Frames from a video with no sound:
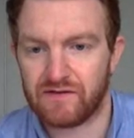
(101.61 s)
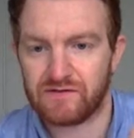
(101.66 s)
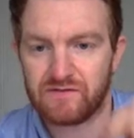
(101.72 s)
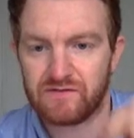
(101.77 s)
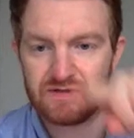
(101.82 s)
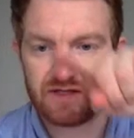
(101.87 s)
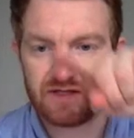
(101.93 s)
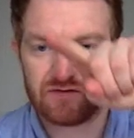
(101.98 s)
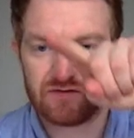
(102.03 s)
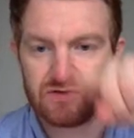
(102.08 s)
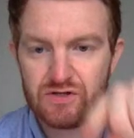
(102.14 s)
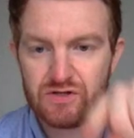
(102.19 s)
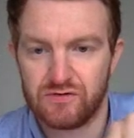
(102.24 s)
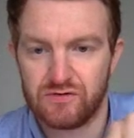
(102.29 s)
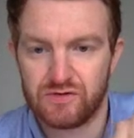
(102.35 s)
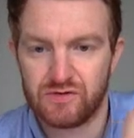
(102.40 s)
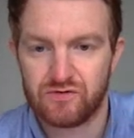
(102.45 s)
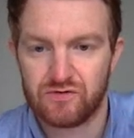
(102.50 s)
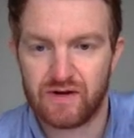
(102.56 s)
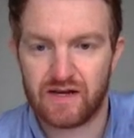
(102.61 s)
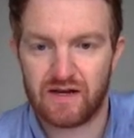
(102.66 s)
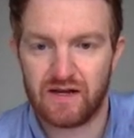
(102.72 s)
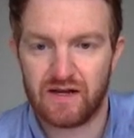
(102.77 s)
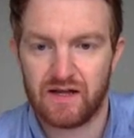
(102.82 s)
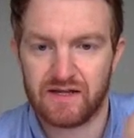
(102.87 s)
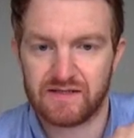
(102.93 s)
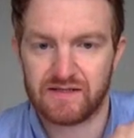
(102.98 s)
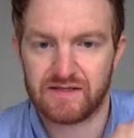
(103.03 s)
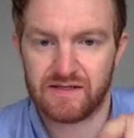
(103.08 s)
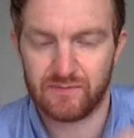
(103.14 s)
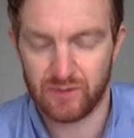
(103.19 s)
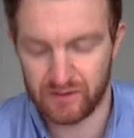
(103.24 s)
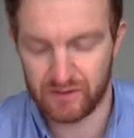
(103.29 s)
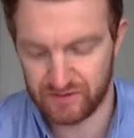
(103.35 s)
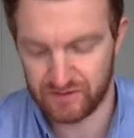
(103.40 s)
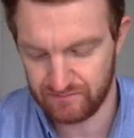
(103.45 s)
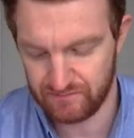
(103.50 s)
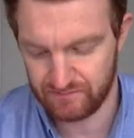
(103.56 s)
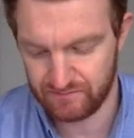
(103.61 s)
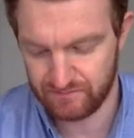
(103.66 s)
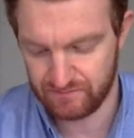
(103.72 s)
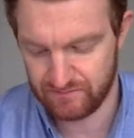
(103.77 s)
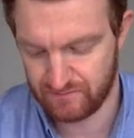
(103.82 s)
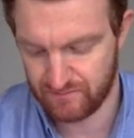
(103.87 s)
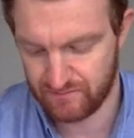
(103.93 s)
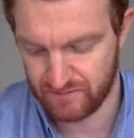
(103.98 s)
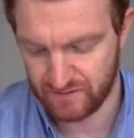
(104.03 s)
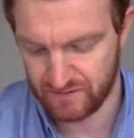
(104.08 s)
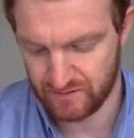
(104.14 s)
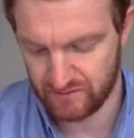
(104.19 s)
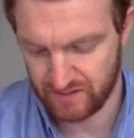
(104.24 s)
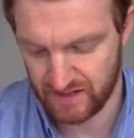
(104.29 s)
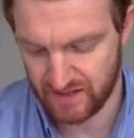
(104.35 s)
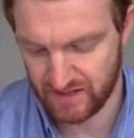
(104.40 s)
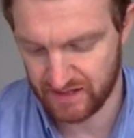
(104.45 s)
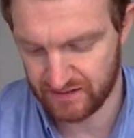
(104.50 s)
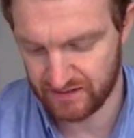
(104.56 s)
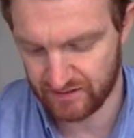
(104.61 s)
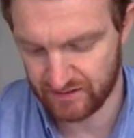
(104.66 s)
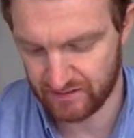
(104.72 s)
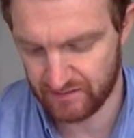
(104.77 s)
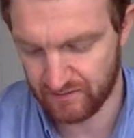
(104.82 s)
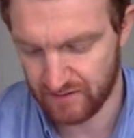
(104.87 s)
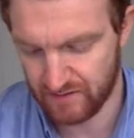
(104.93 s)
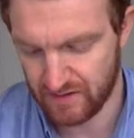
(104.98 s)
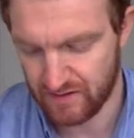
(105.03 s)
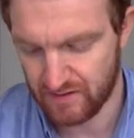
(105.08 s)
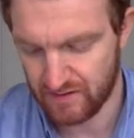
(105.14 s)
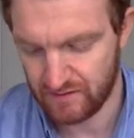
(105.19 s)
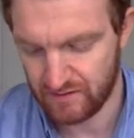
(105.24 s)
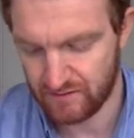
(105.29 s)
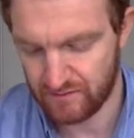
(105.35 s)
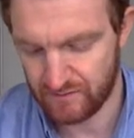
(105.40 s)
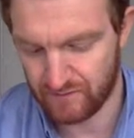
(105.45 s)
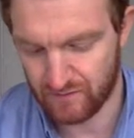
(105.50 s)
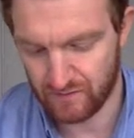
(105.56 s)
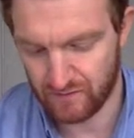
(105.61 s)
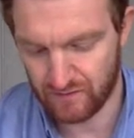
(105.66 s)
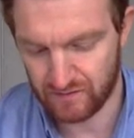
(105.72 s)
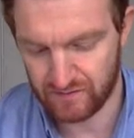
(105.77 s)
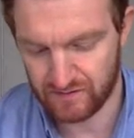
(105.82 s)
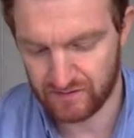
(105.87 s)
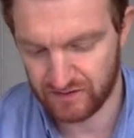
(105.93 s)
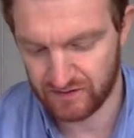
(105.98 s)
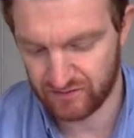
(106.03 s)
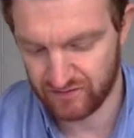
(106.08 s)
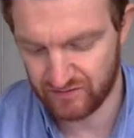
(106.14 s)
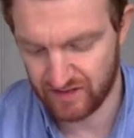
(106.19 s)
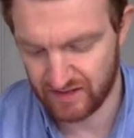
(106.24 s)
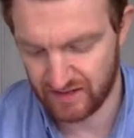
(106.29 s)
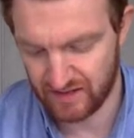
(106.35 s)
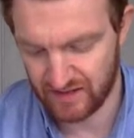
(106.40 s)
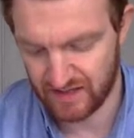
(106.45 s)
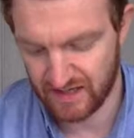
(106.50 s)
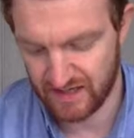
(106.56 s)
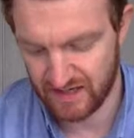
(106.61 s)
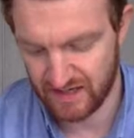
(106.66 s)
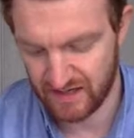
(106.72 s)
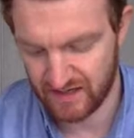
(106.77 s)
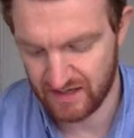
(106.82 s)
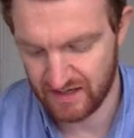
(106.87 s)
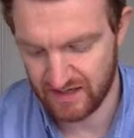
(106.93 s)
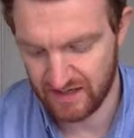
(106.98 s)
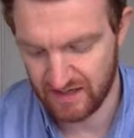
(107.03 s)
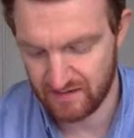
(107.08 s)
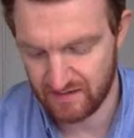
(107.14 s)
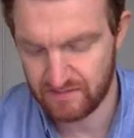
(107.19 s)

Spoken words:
So it's those two straight lines at the bottom, okay? So we've got this straight line here and here,